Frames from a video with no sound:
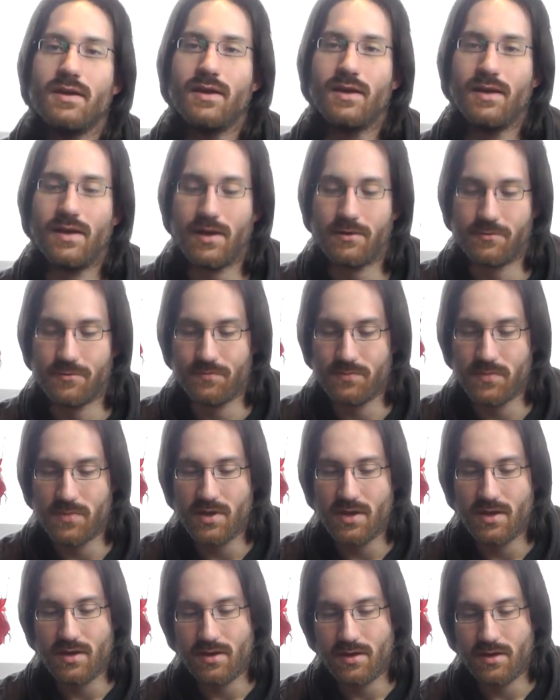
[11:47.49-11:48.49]
Now,
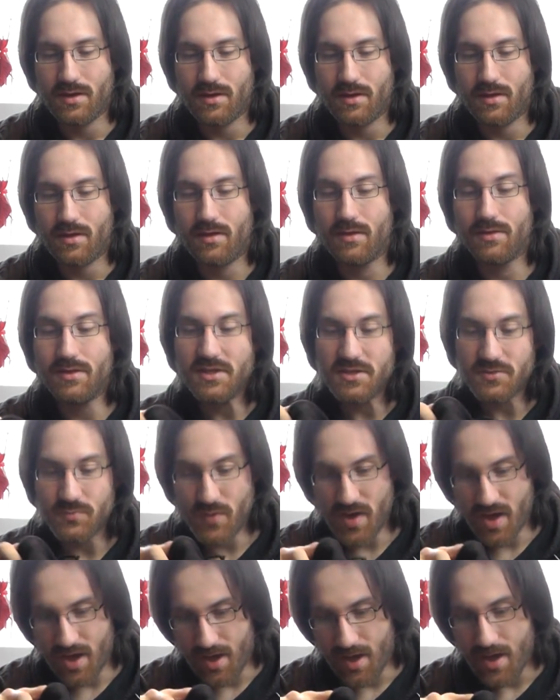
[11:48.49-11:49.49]
this
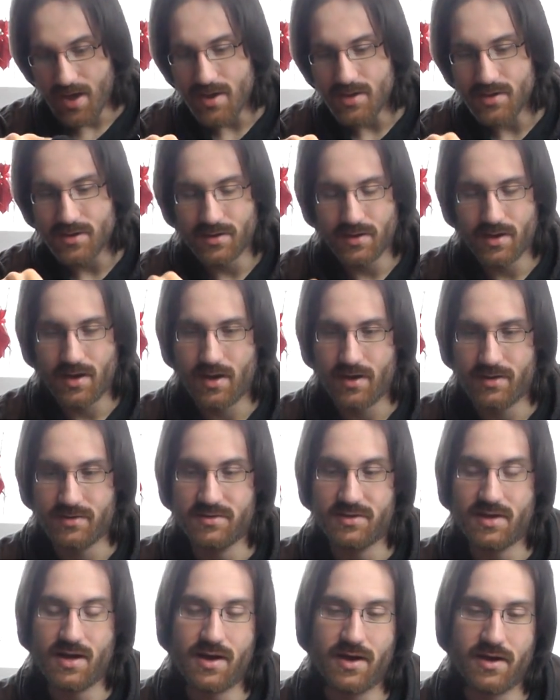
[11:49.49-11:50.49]
bag,
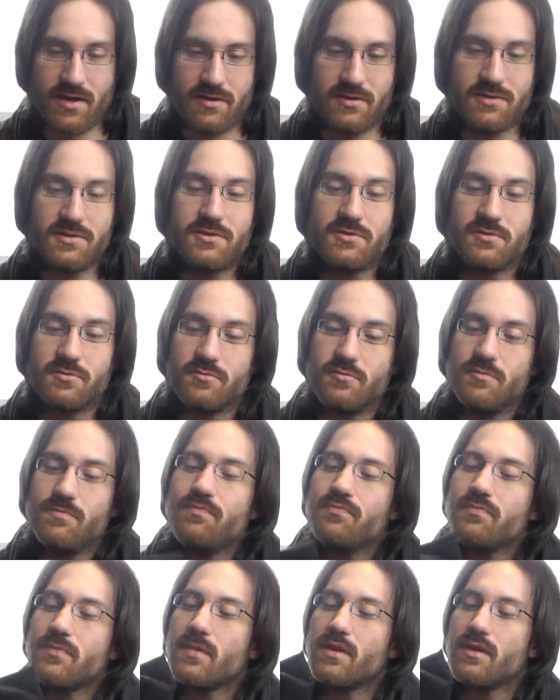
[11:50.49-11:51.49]
as I
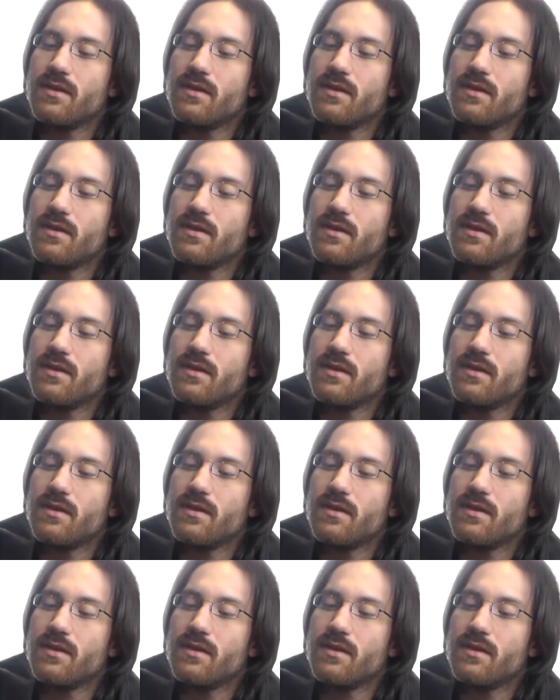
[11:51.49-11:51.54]
assume,